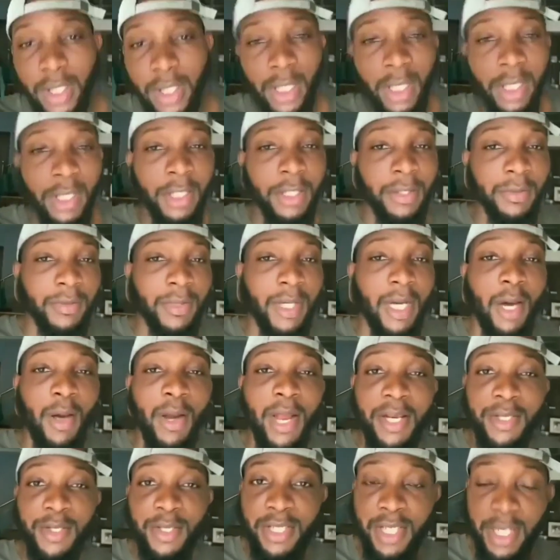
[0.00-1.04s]
Okay, I would
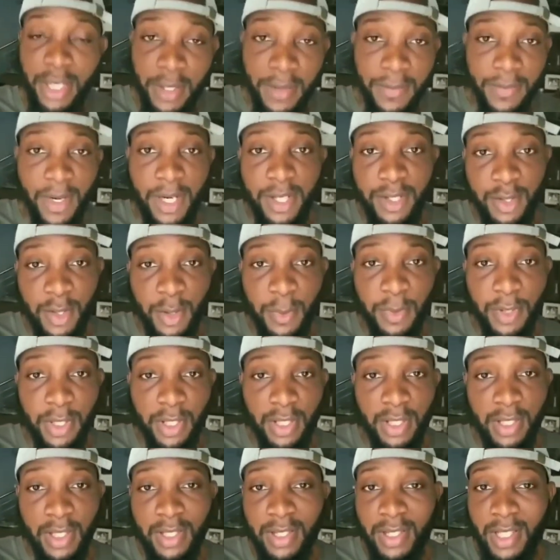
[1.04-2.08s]
like to clarify
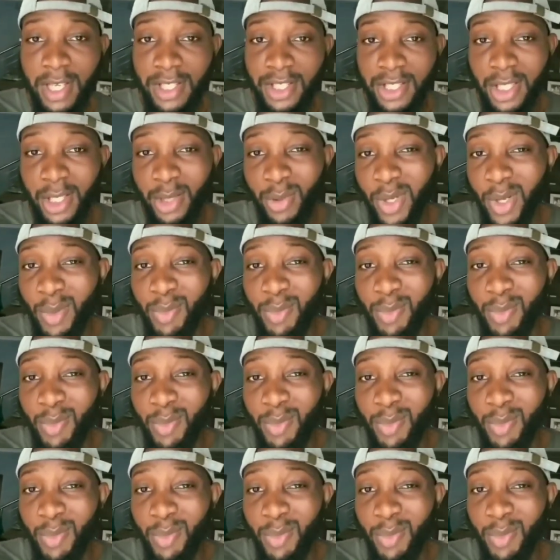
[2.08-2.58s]
something. Tacha,